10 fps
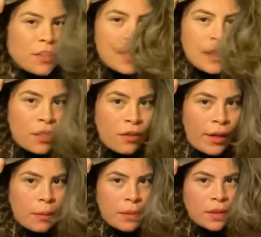you're great,
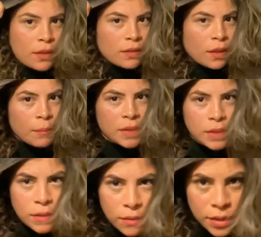but I'm gonna
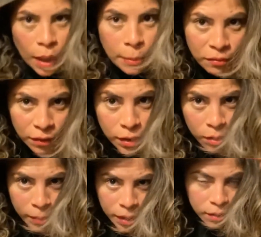stop you for a little
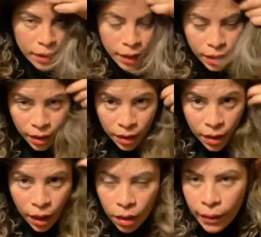bit. Okay,
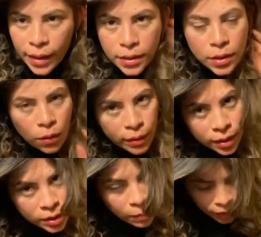all right. So in this part,